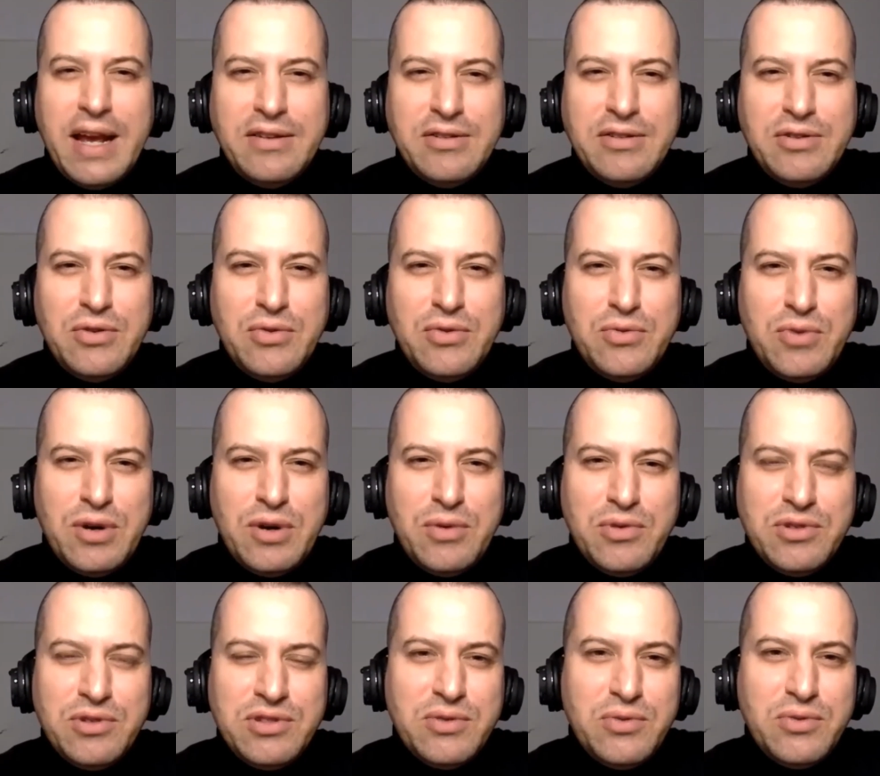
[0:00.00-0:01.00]
Can I ask you,
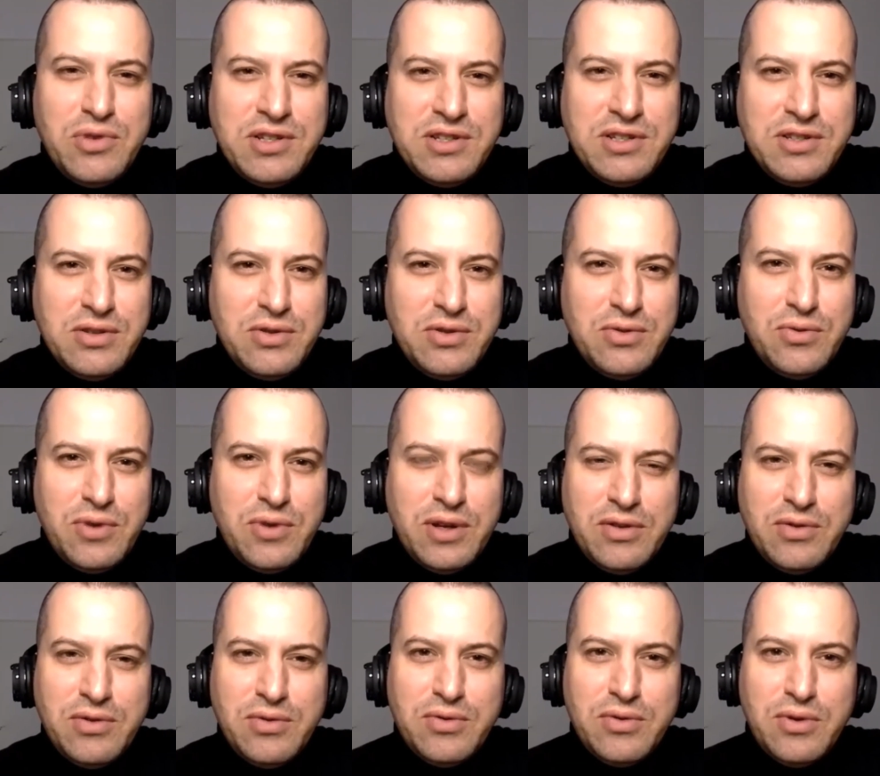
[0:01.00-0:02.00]
what was the reason you
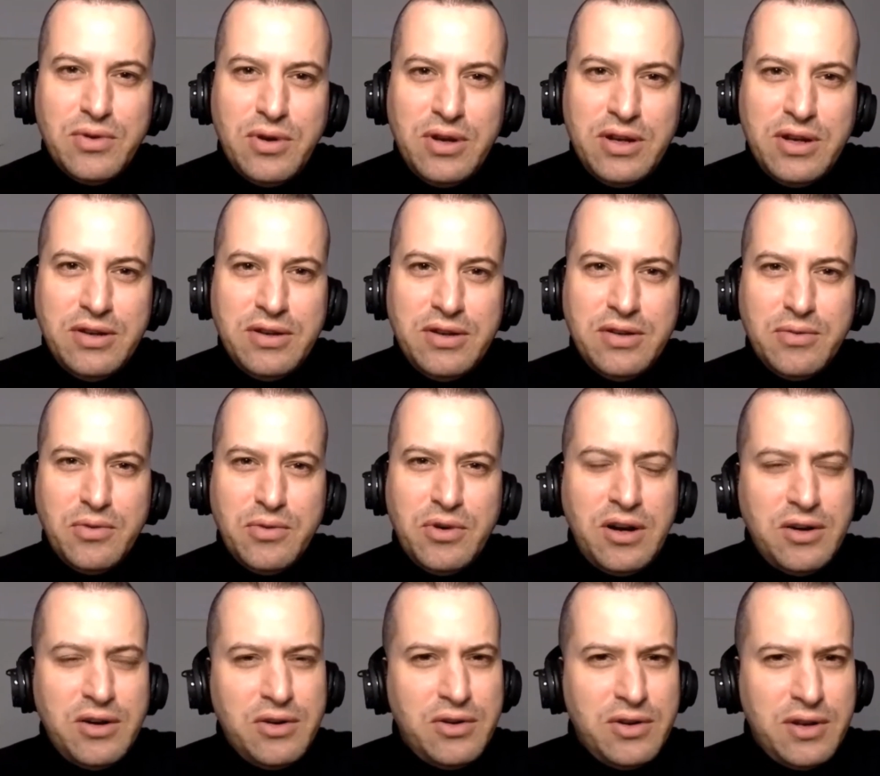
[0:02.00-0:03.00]
went to Holland?
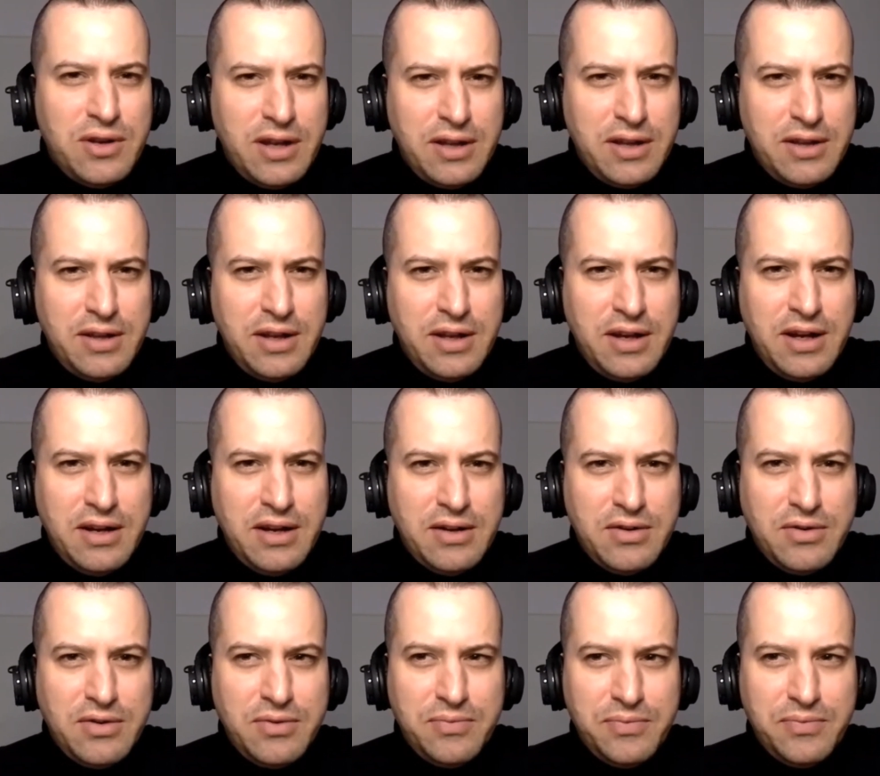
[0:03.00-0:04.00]
Where are you? In Den
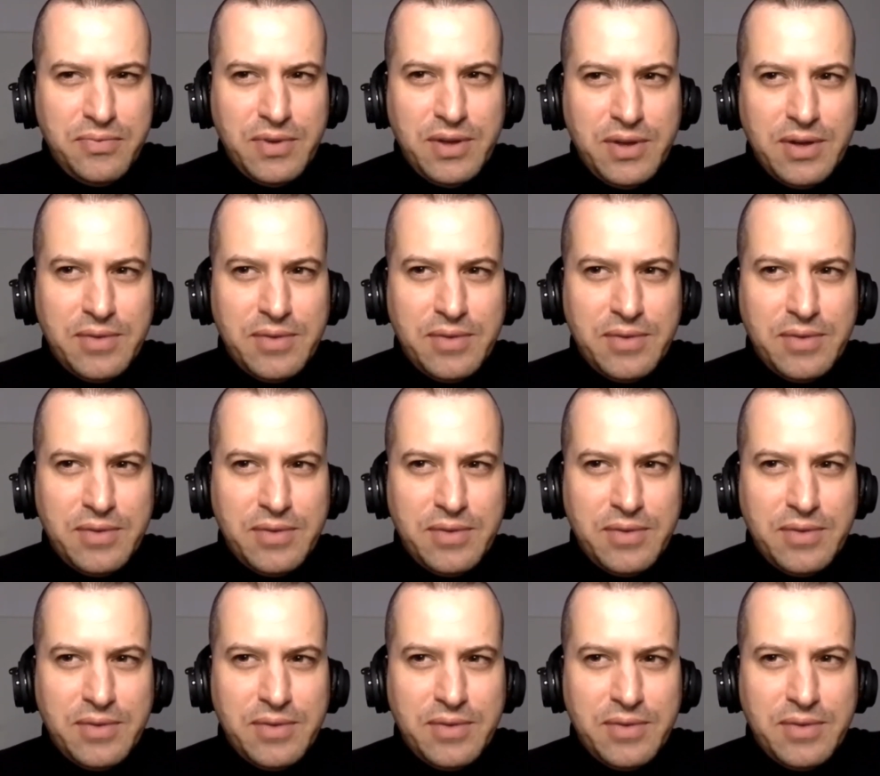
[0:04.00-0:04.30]
Haag, no?